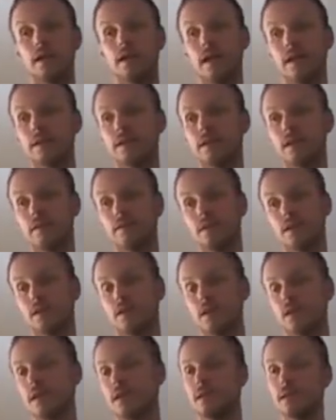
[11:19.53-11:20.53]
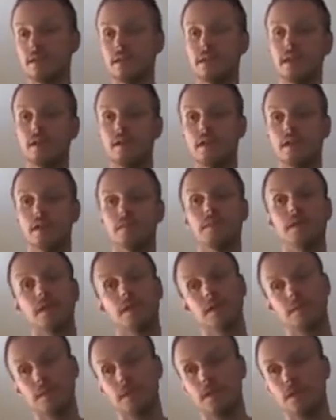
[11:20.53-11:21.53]
That stuff is not necessarily
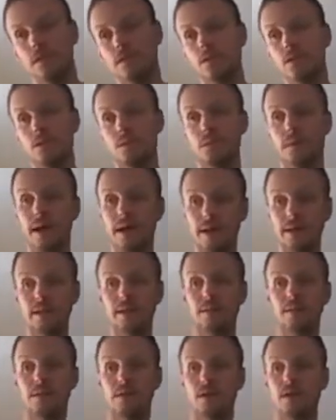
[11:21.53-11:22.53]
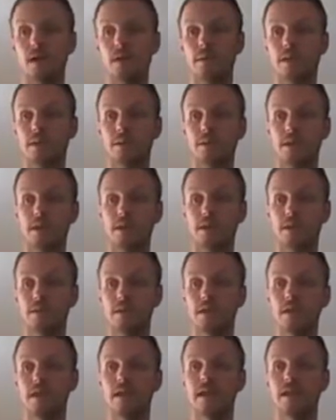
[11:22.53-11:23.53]
applicable to Python programming, but
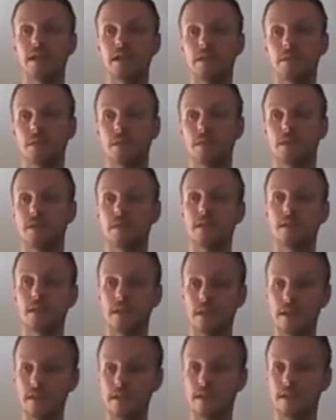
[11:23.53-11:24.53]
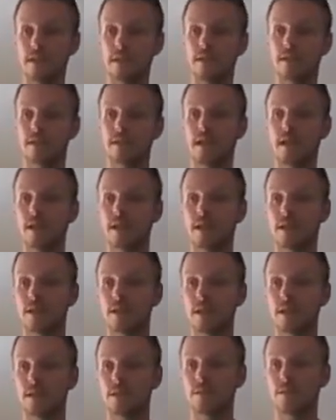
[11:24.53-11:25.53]
definitely HTML and CSS is, and
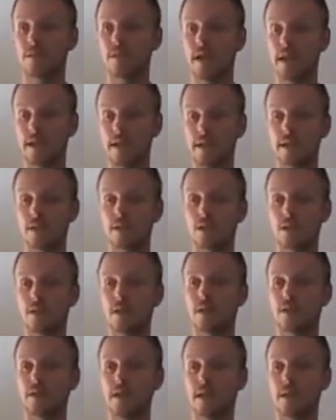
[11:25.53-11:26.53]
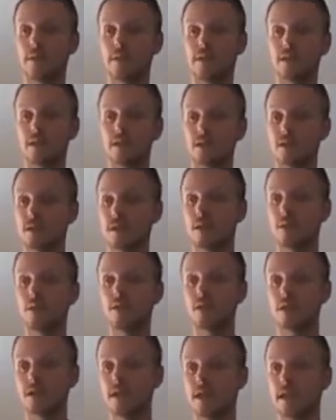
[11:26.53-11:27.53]
SQL and databases. They
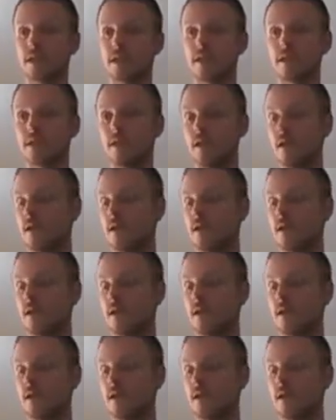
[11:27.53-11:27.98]
work together.